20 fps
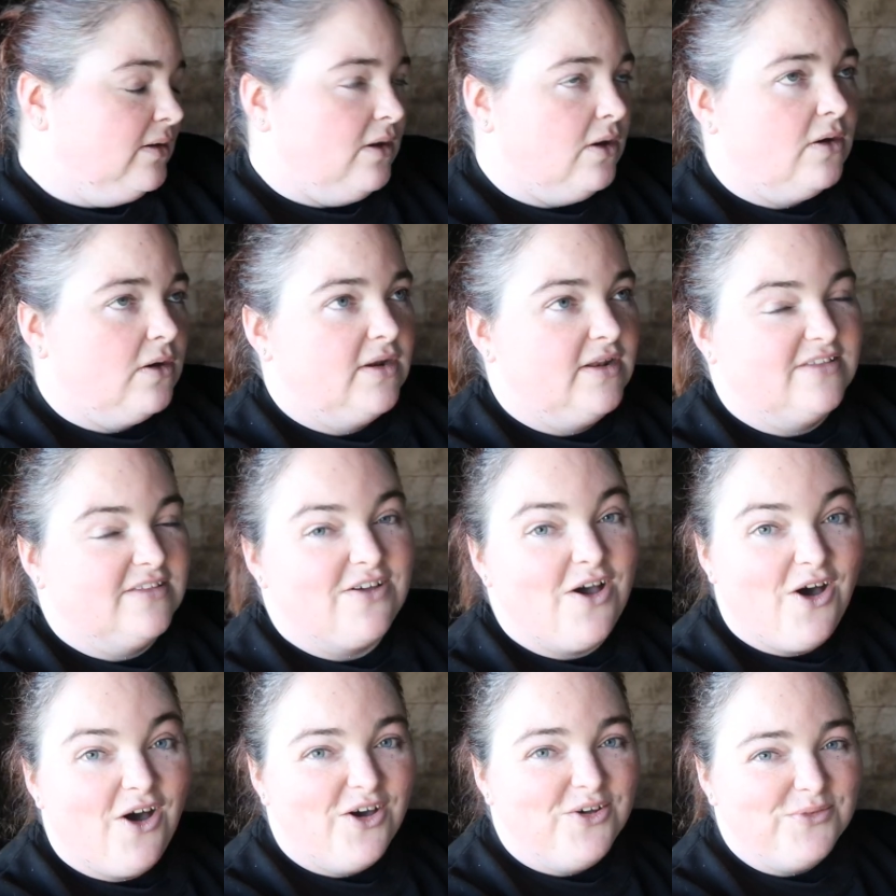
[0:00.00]
God,
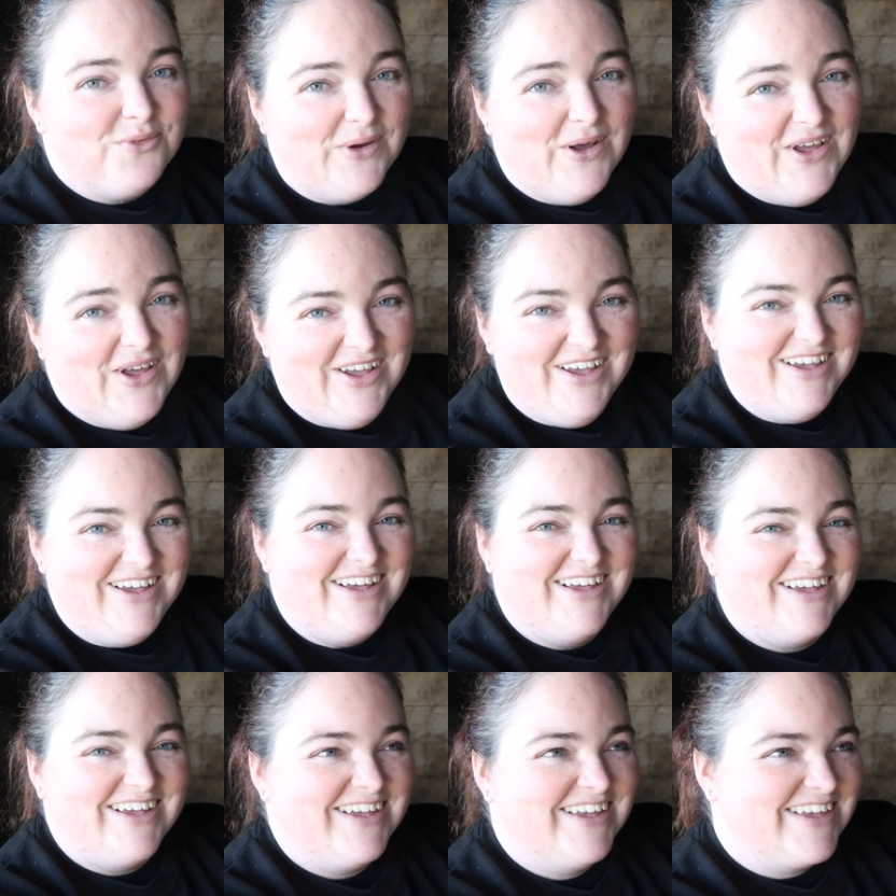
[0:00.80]
it's hard
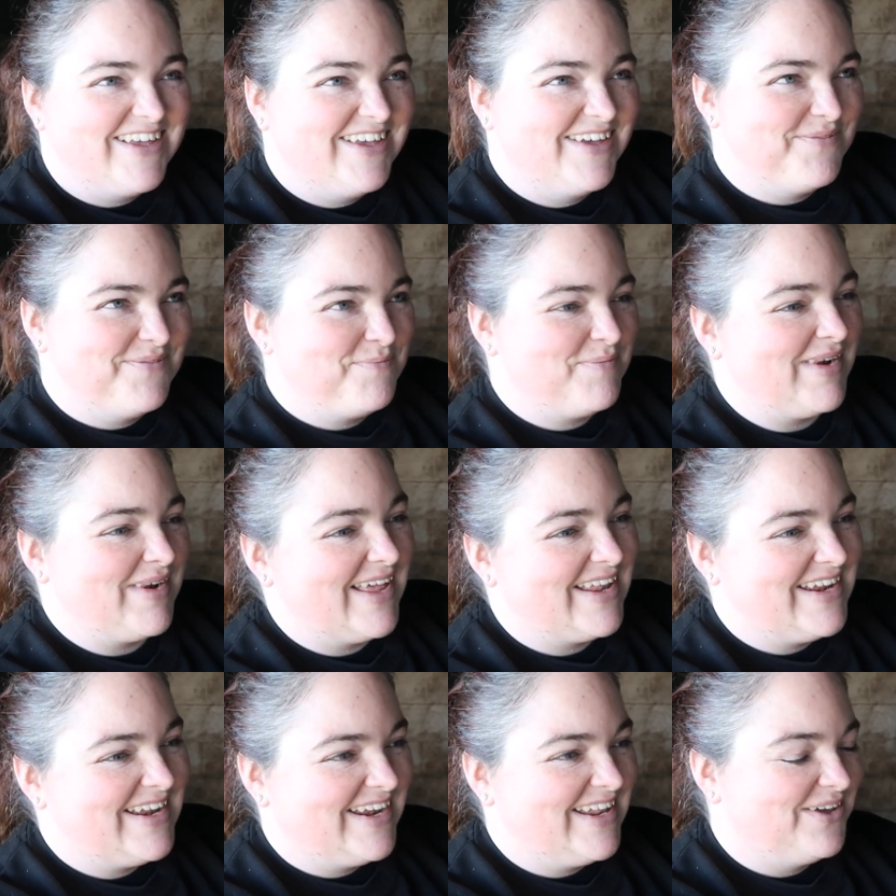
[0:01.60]
work
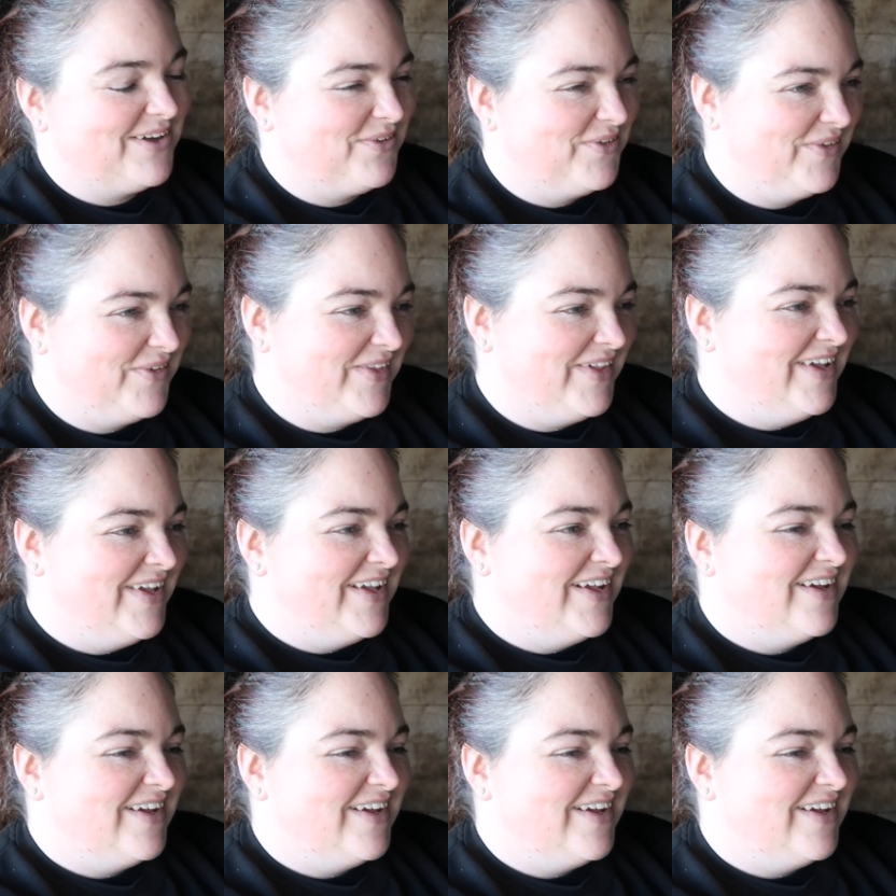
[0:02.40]
planning it all.